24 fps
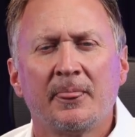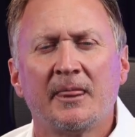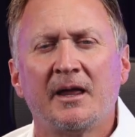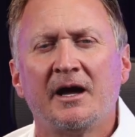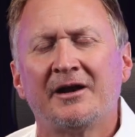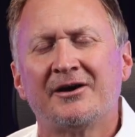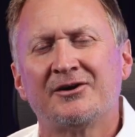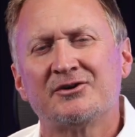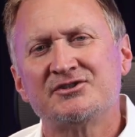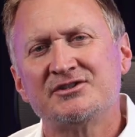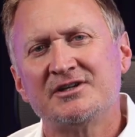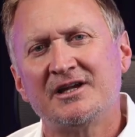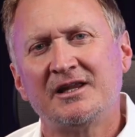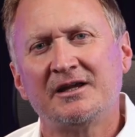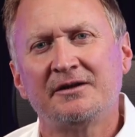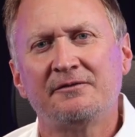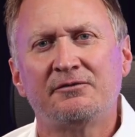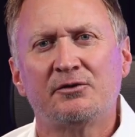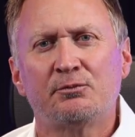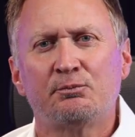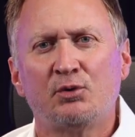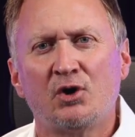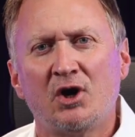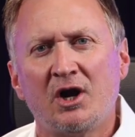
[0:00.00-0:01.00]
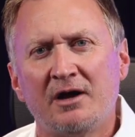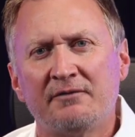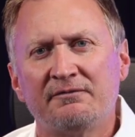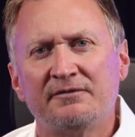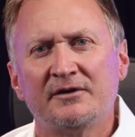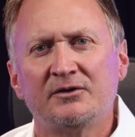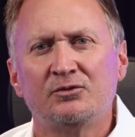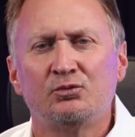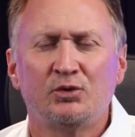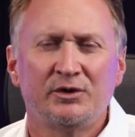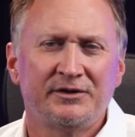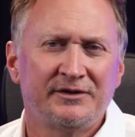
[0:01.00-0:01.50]
and are selling for
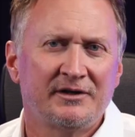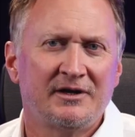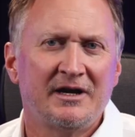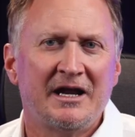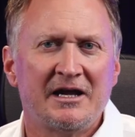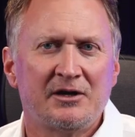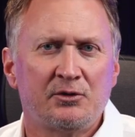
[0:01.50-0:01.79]
profit with their